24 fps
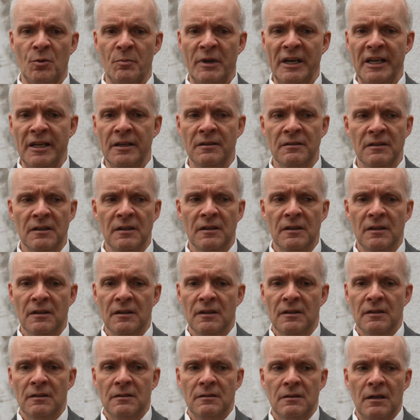many
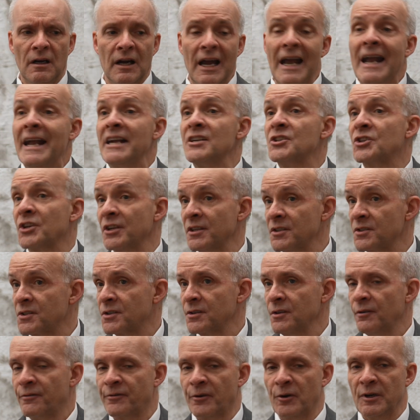
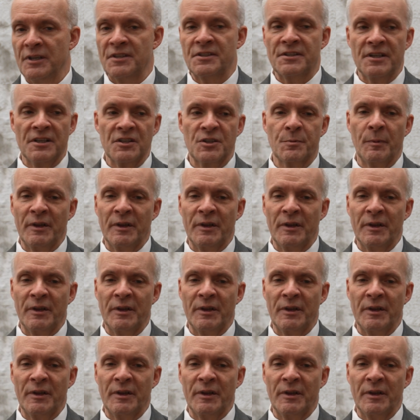Asians, for instance.